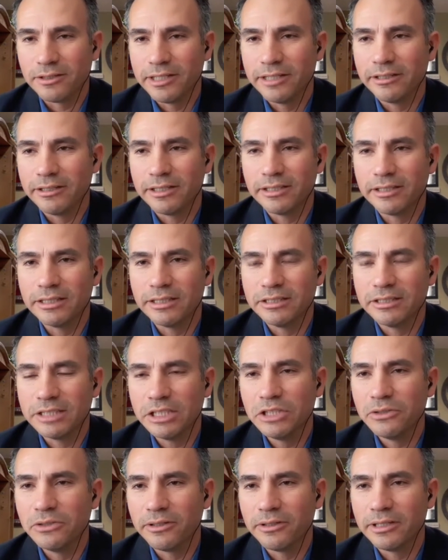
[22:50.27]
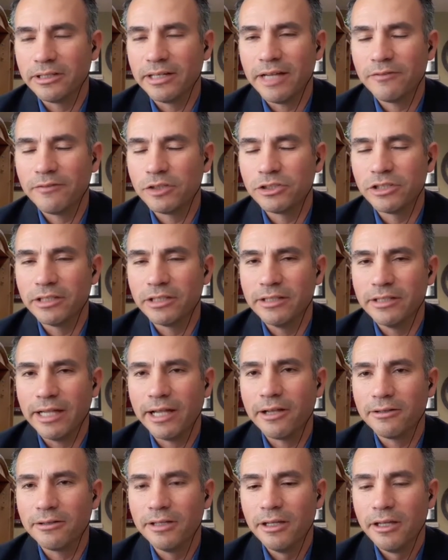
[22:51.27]
Are they going to continue? Are they going to have to shut
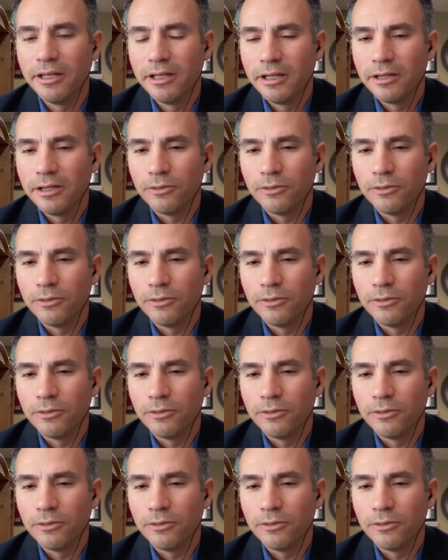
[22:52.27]
down?